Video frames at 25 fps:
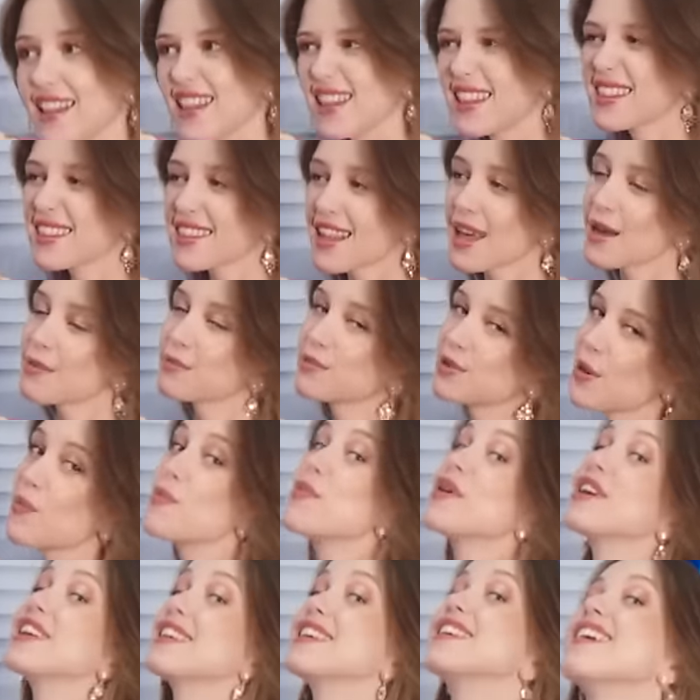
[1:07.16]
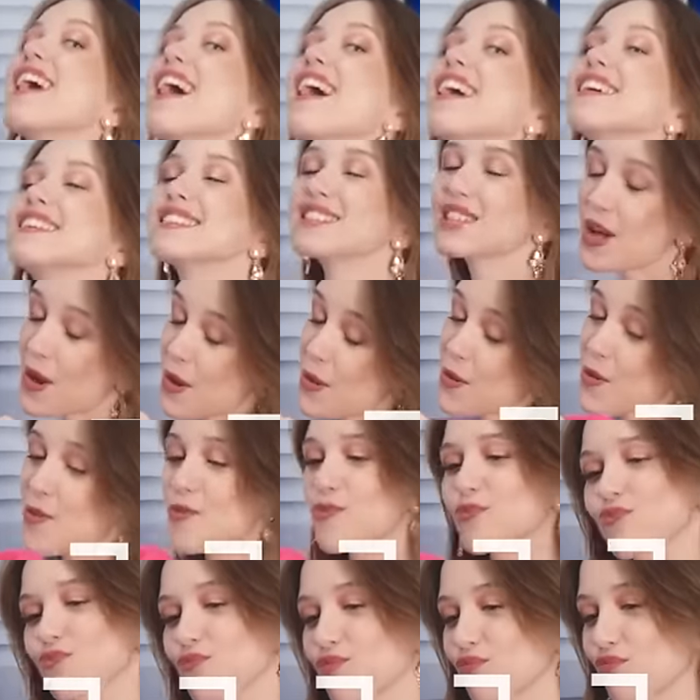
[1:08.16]
office with my new PC and my
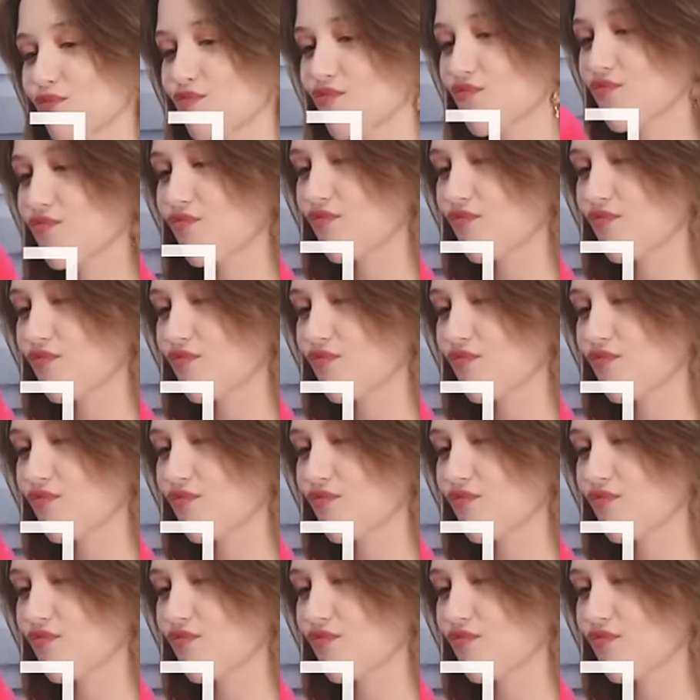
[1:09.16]
gaming wheel.